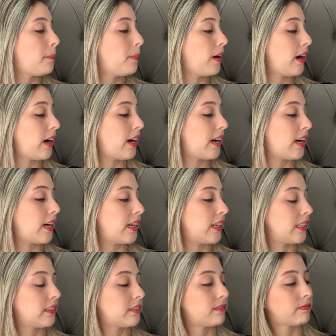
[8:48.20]

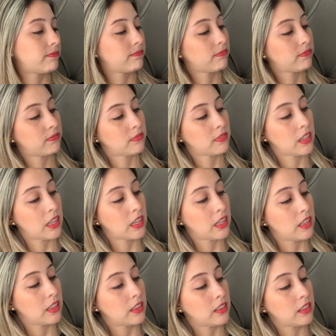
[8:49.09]
but
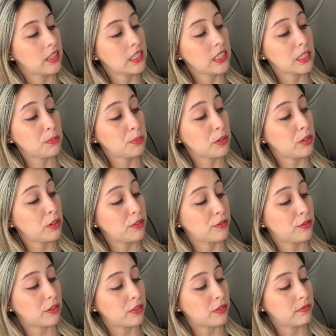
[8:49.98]
this is
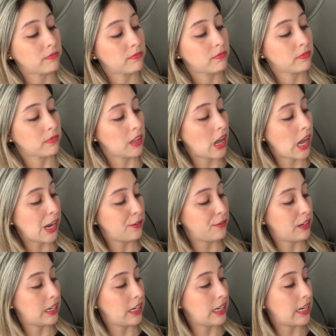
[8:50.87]
beautiful. I
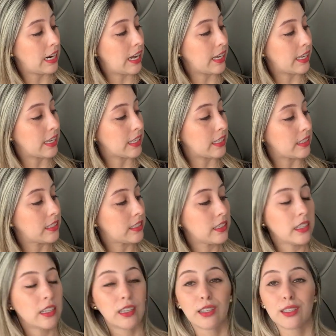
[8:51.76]
really like it.
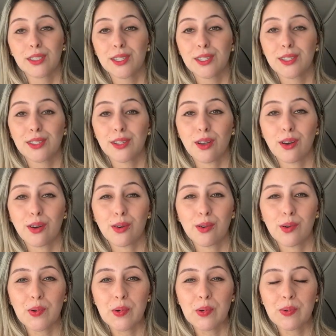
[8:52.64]

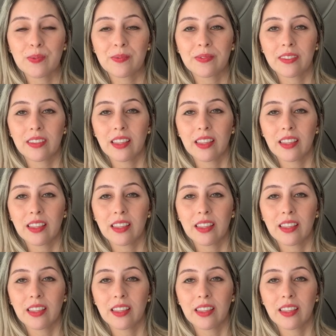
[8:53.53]
So